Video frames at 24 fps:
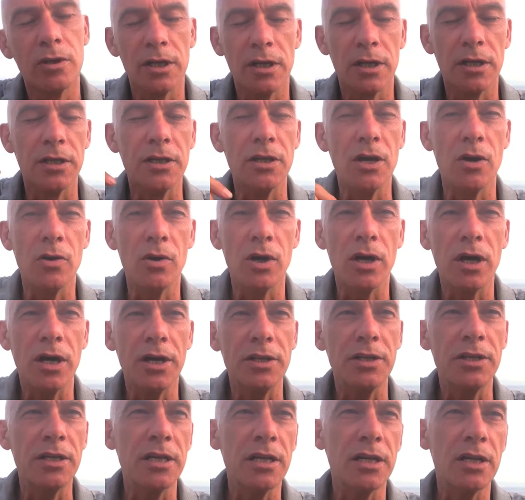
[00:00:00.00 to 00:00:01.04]

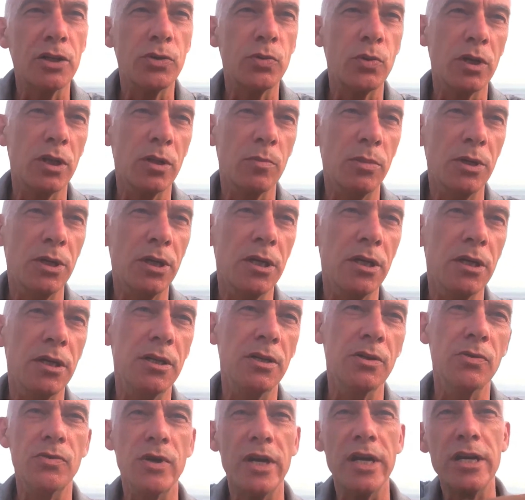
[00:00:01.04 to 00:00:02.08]
idea it will be
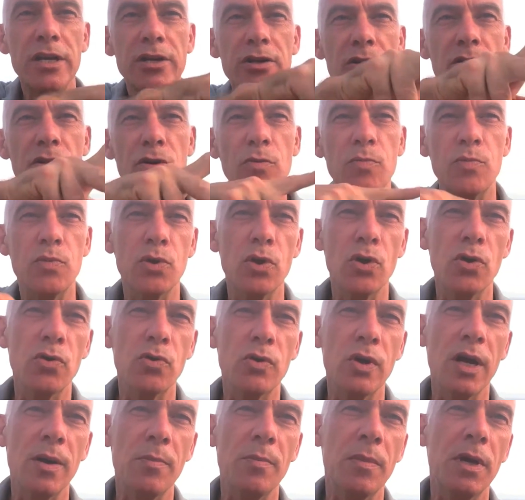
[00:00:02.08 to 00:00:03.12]
the radio
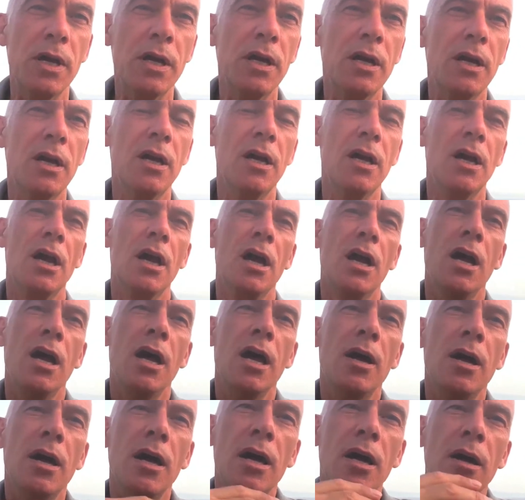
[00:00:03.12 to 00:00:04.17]
program.
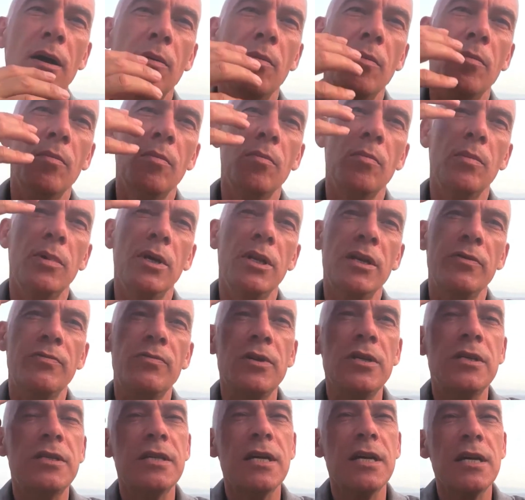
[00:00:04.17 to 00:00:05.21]
But if
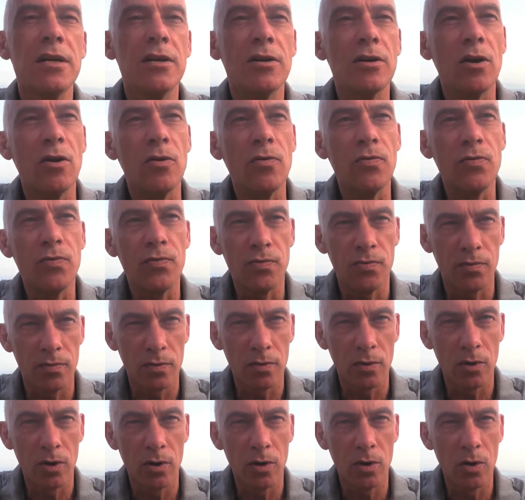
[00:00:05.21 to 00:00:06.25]
we think of
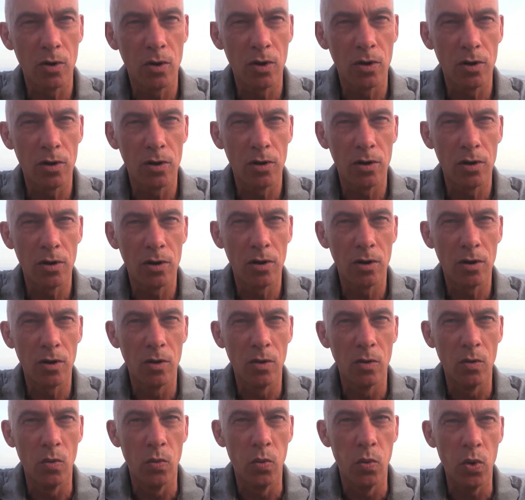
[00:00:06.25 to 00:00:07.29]

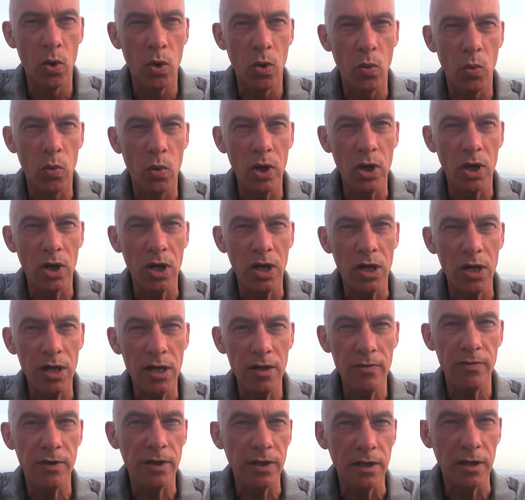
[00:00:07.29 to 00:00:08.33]
what we are
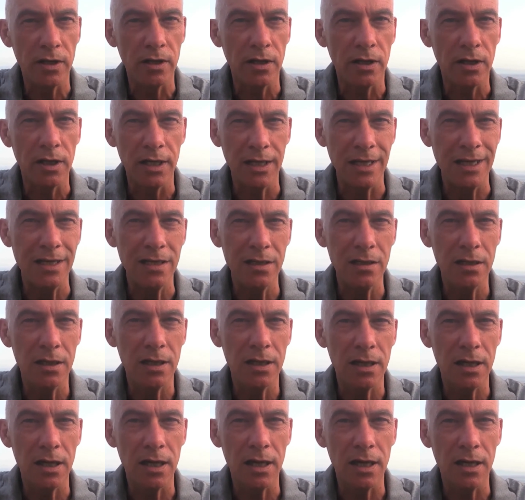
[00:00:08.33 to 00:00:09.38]
living in,
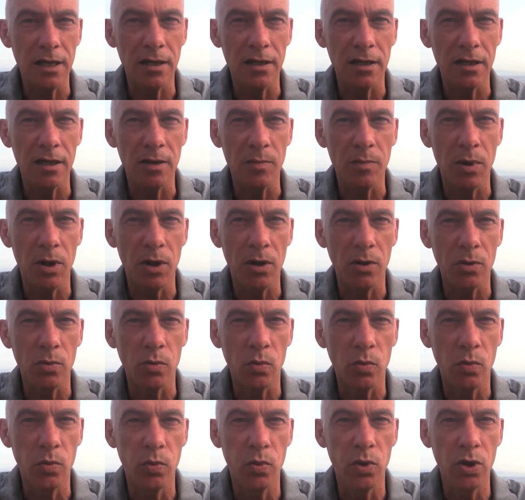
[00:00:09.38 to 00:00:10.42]
and about
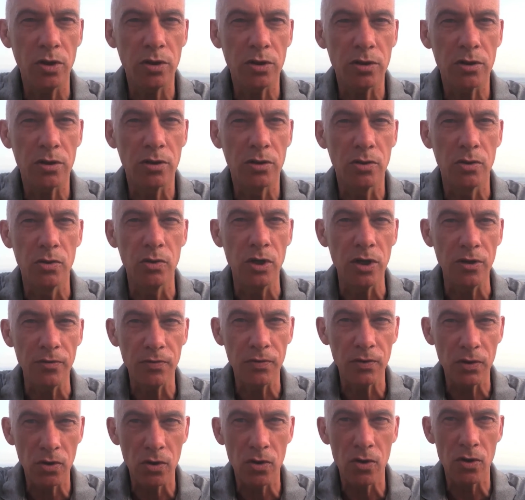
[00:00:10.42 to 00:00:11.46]
what could
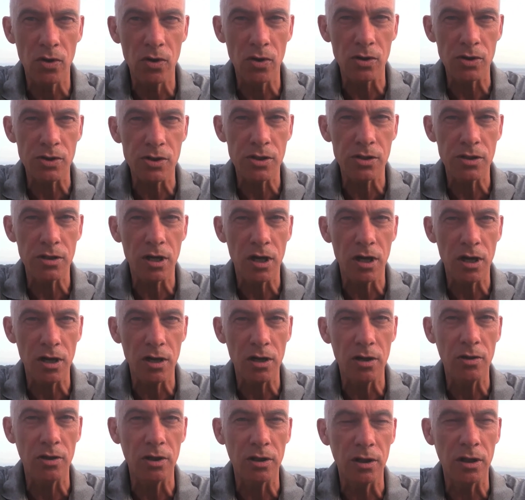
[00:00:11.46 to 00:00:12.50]
have caused
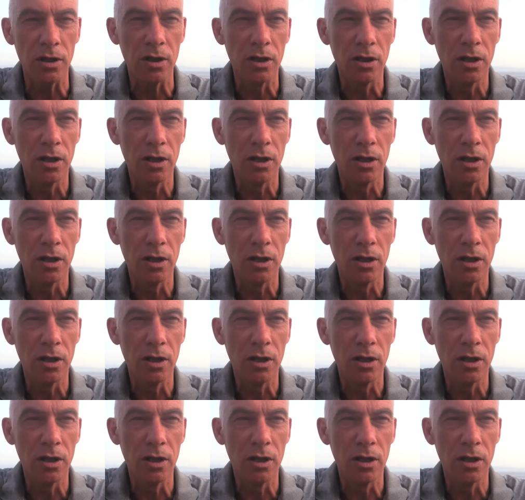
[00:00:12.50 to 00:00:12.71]
our